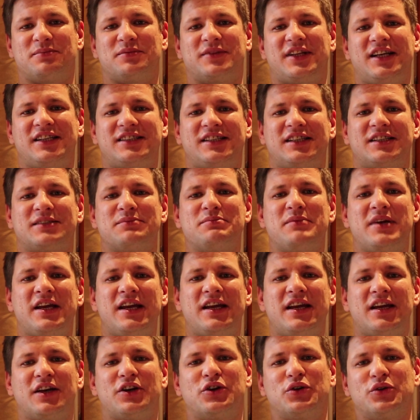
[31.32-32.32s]
this is
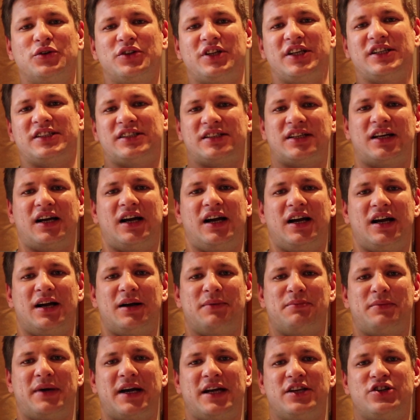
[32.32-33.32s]
me, Guntis,
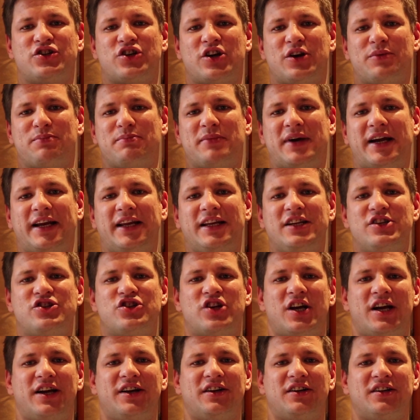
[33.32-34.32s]
Mineshop Mining
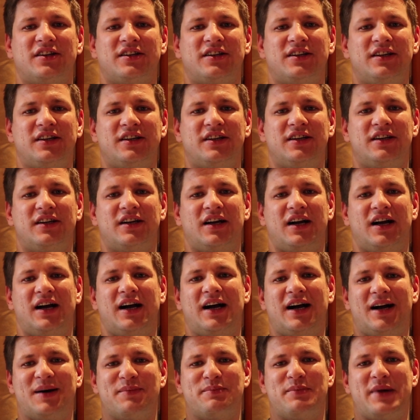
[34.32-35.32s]
Channel,
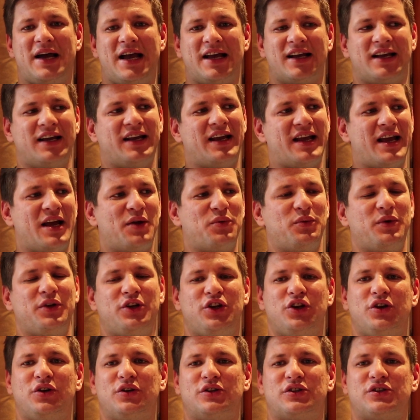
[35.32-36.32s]
back again
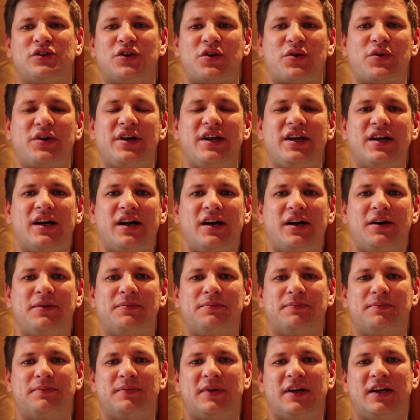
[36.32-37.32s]
with you. Sorry,
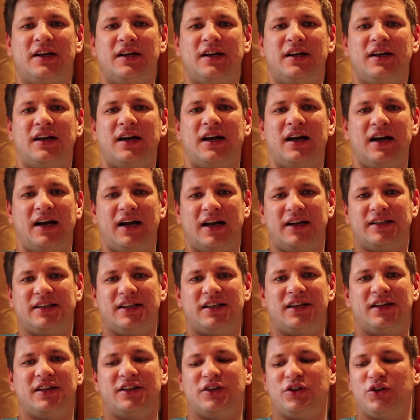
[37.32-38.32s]
I
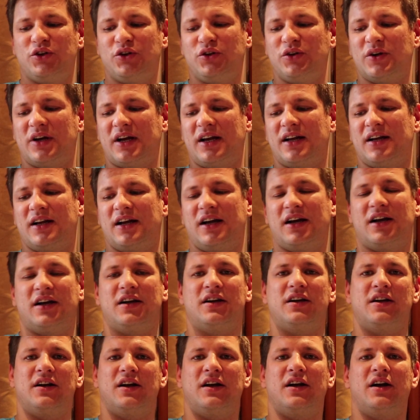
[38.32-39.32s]
didn't do a
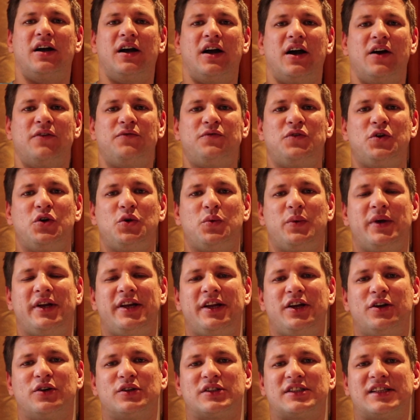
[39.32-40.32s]
few
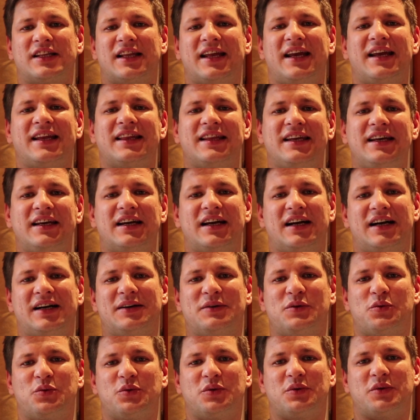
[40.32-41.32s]
videos lately. I
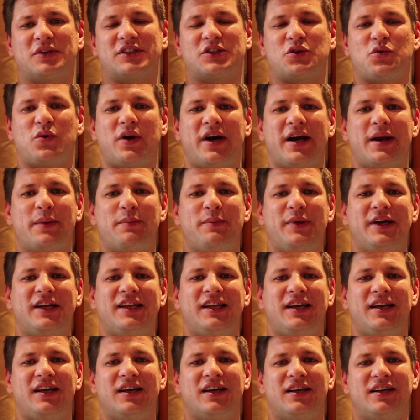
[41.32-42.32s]
was quite
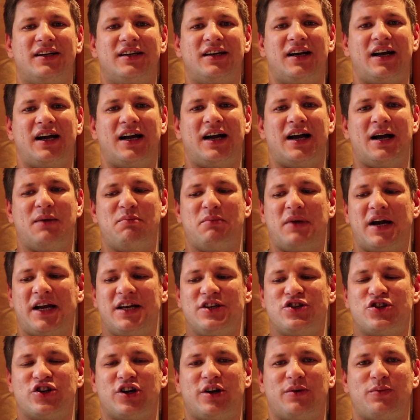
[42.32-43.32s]
busy.
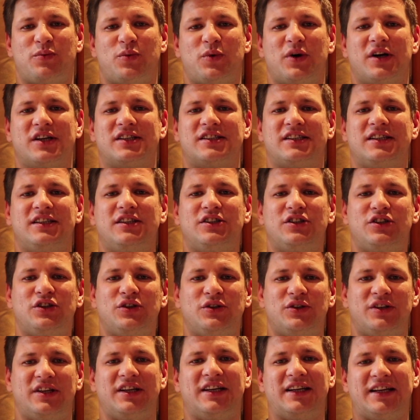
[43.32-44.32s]
Mineshop was
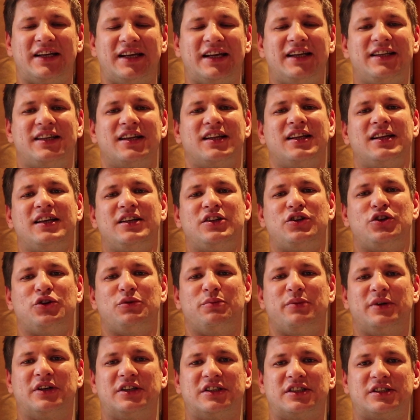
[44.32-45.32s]
into the Italy to
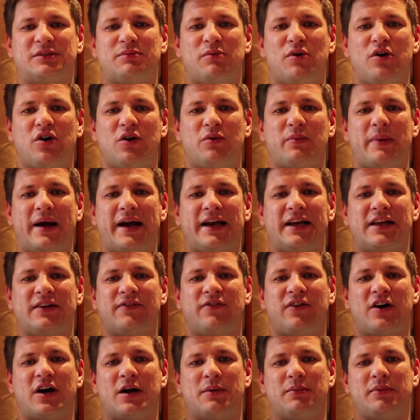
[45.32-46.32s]
build small
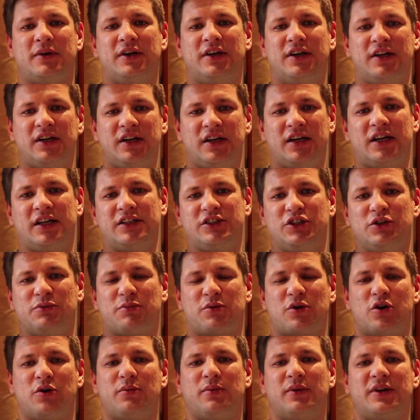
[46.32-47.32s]
mining farm, as you
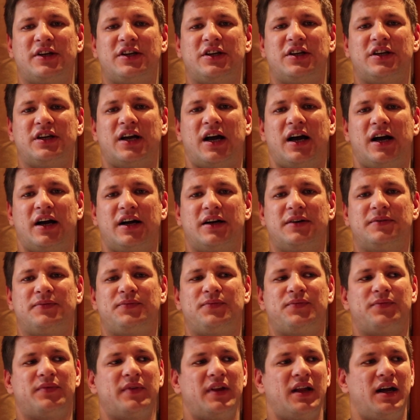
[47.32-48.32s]
probably
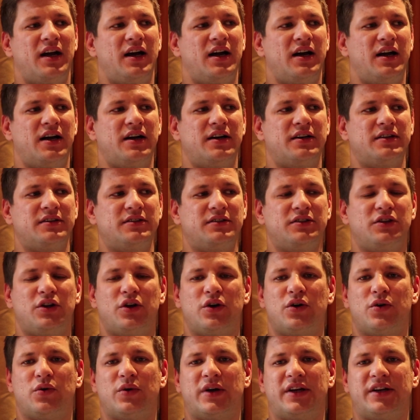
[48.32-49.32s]

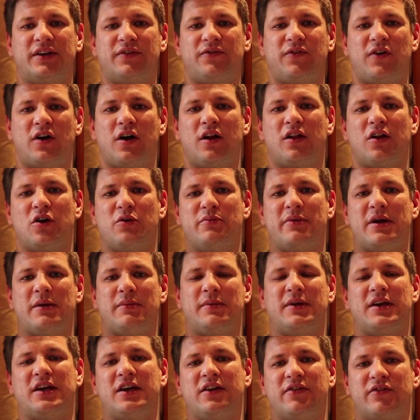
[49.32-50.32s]
know and follow.
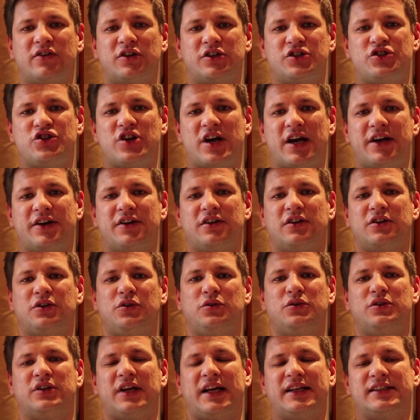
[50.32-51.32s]
Maybe Ivor's channel,
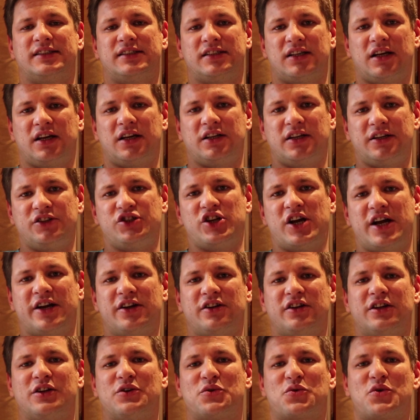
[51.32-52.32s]
who has a
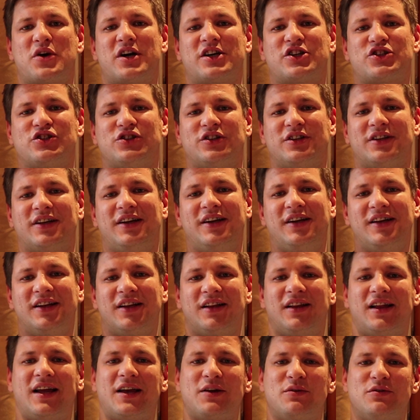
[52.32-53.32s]
channel in Russian
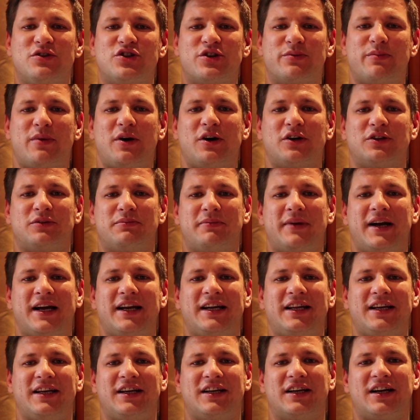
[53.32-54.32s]
language about
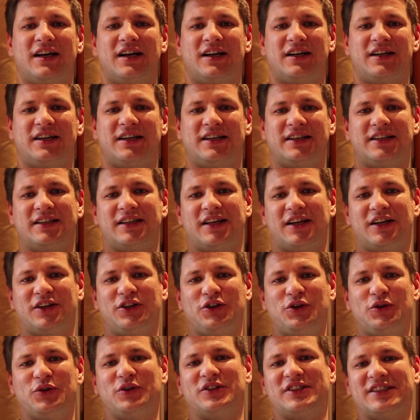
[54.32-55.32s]
mining, and
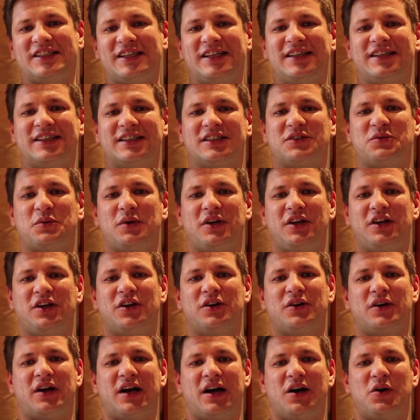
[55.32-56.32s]
you've seen this
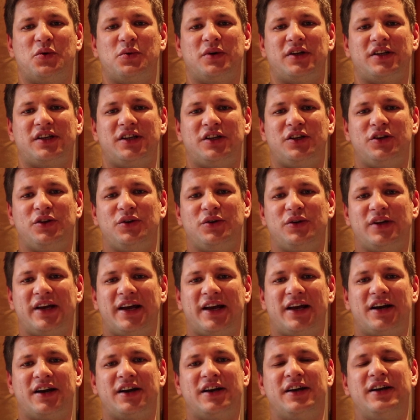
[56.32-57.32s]
video, how we did do
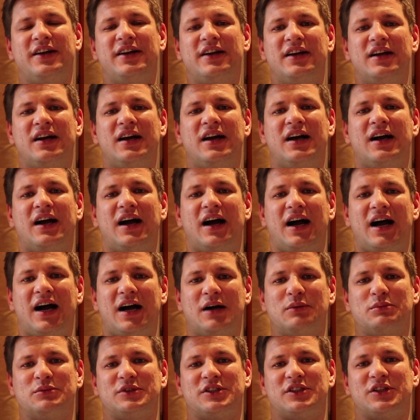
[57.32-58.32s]
there.
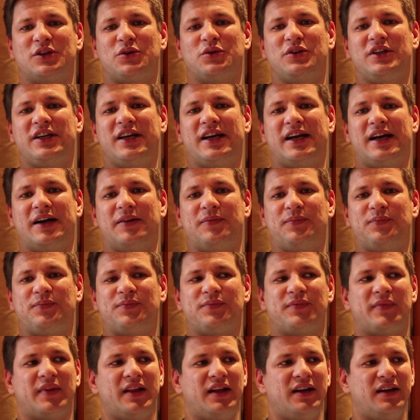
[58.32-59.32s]
So yeah.
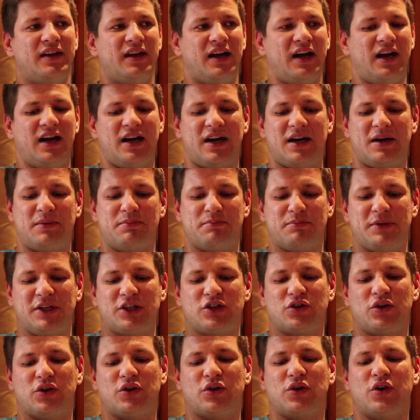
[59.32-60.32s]

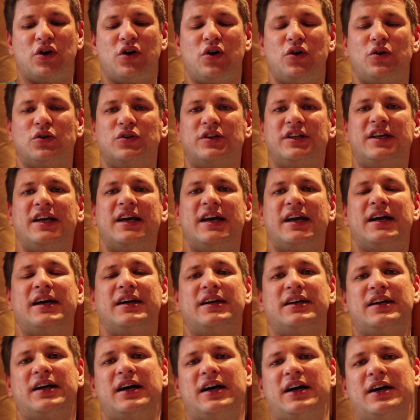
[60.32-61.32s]
Bitcoin gold,
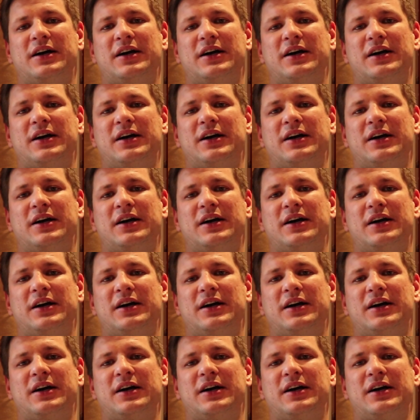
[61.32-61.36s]
yeah.